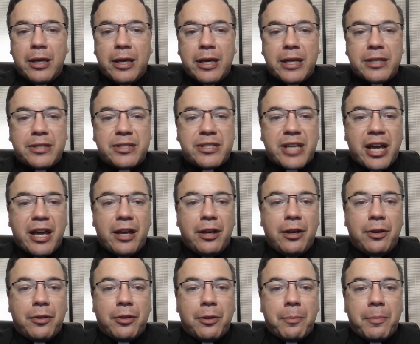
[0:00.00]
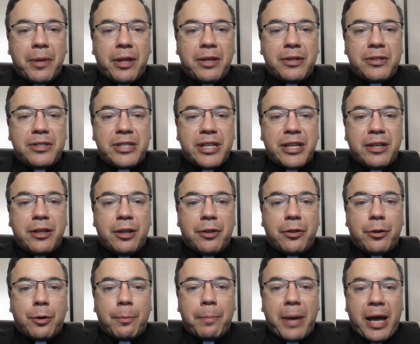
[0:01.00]
Instead, the men did
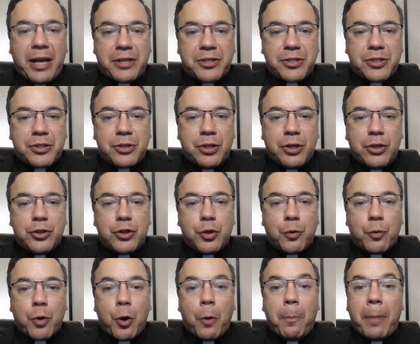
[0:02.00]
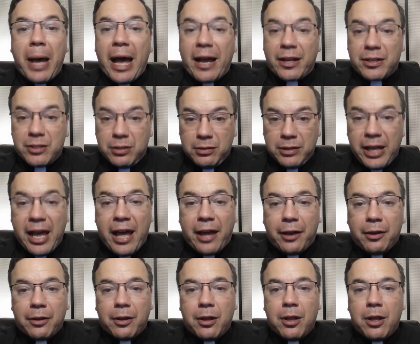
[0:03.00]
their best to row back to
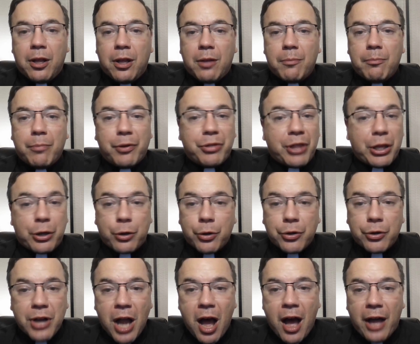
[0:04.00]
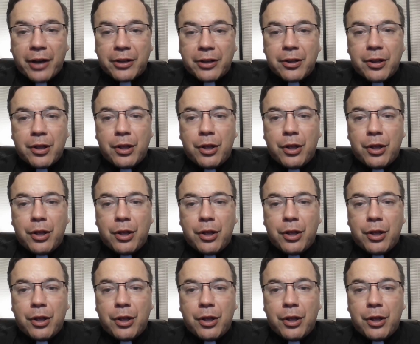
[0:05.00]
land, but they could not,